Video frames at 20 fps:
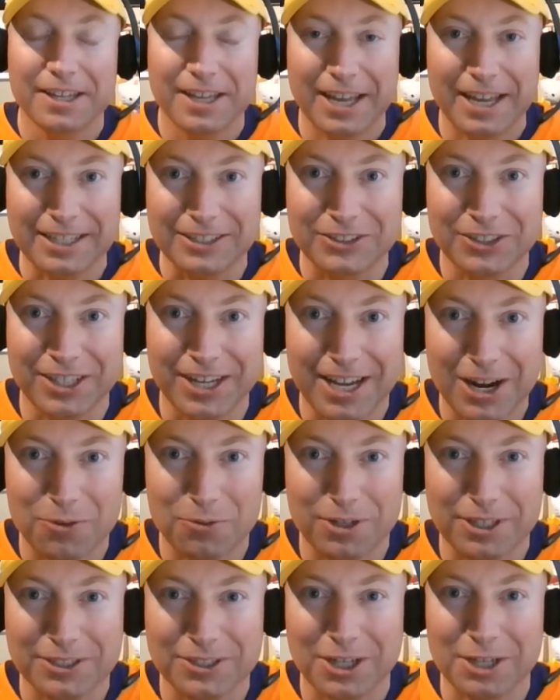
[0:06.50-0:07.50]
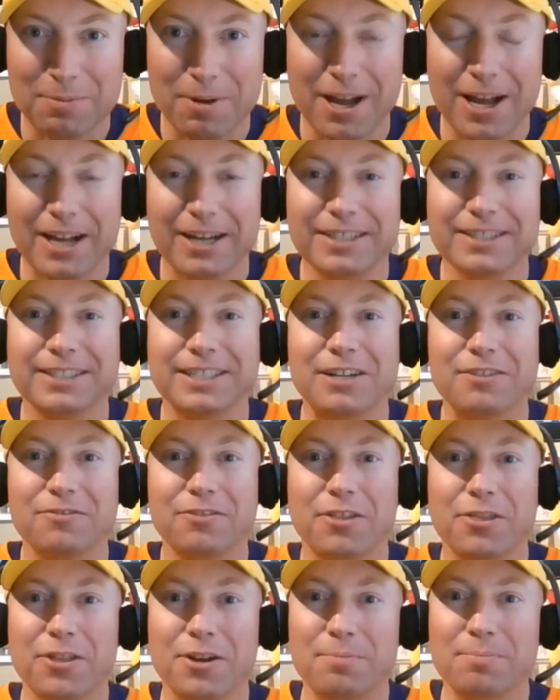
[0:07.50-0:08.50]
Hey, today I want to talk about how to save a
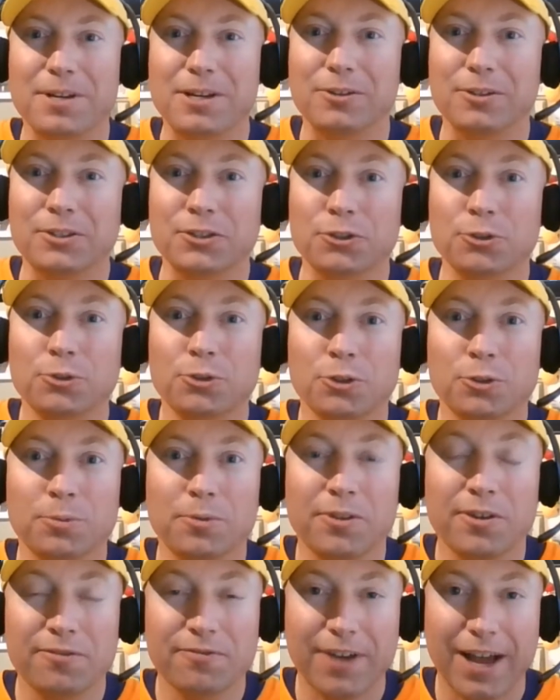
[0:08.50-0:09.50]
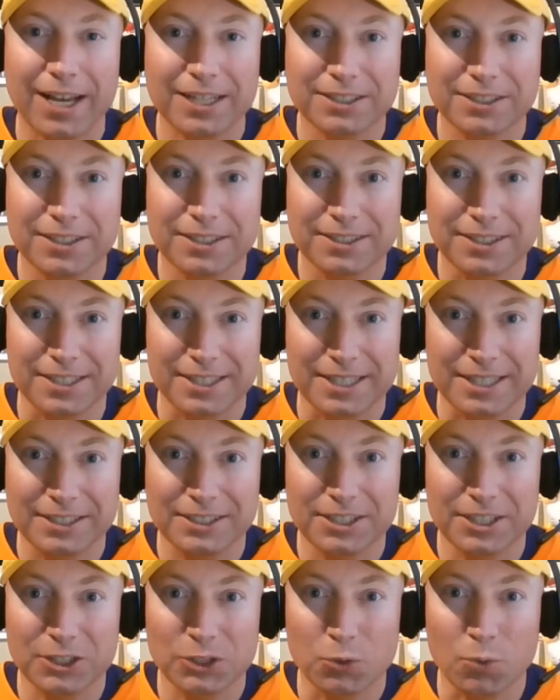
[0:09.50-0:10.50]
thumbnail in YouTube. The fastest and
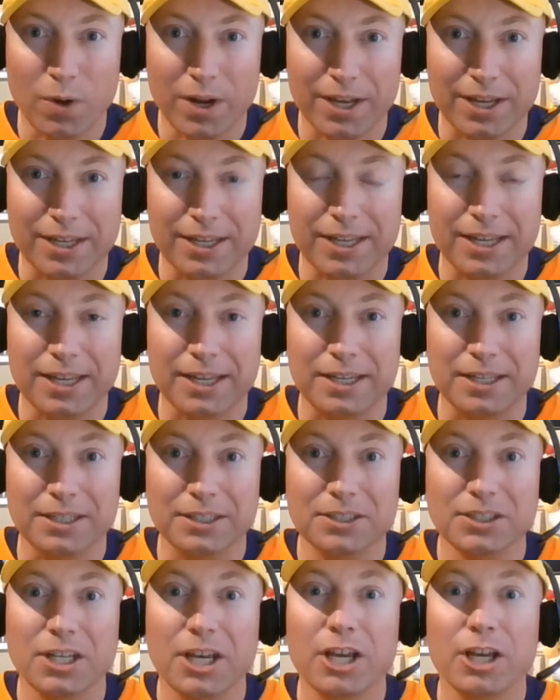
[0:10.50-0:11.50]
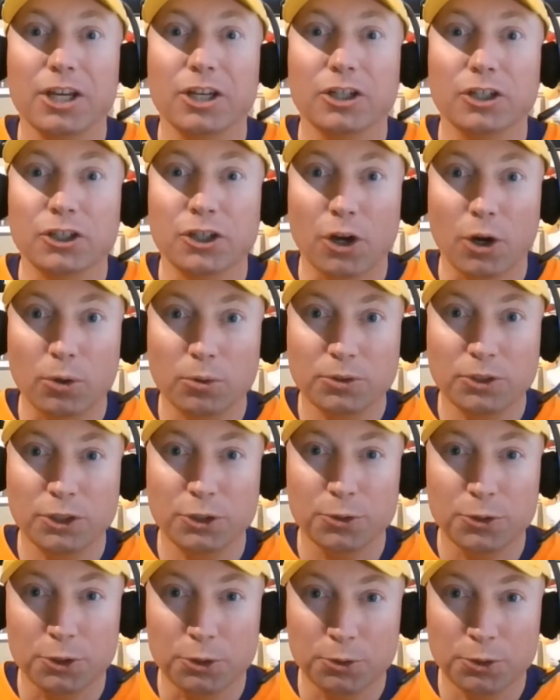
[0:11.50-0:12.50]
easiest way is go to
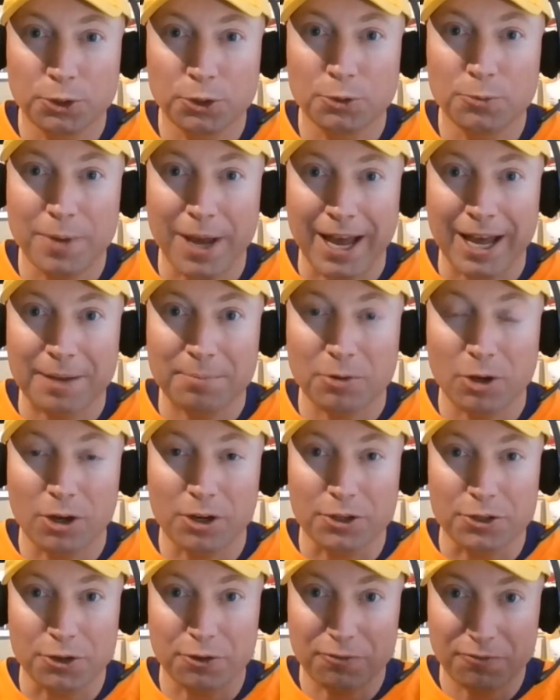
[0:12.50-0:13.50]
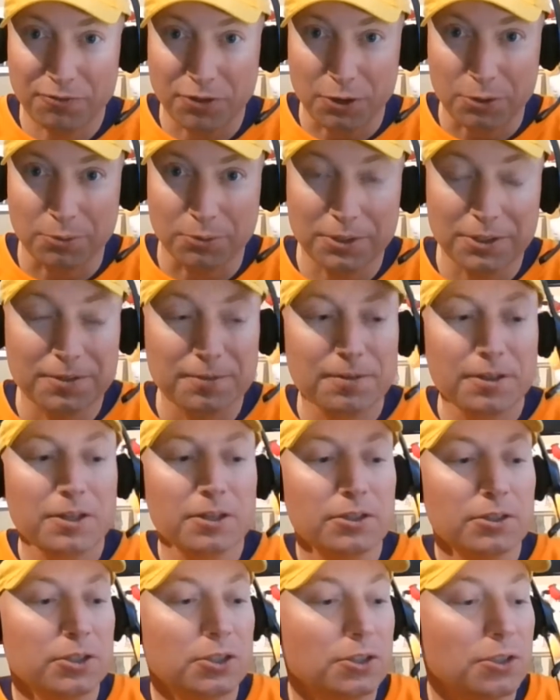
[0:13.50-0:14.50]
YouTube app on your phone.
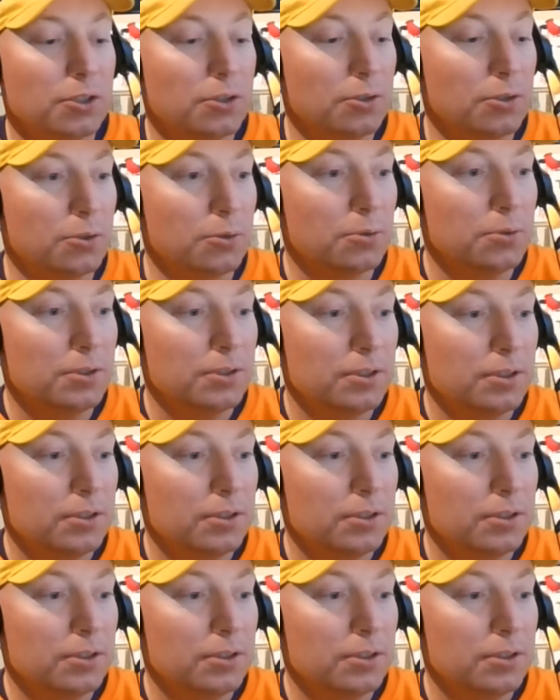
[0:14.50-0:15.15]
So